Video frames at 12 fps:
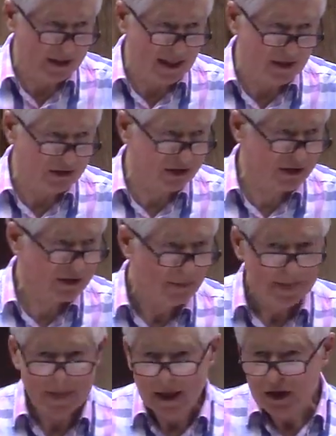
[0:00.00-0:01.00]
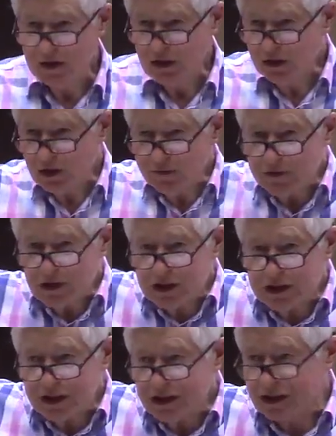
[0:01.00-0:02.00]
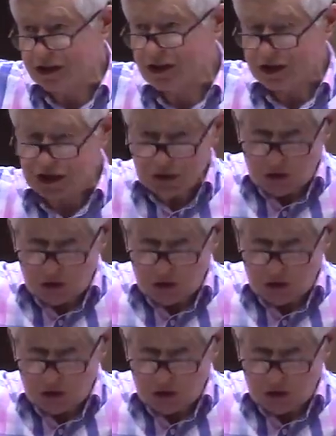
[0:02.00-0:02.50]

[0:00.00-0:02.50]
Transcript: else. The universities still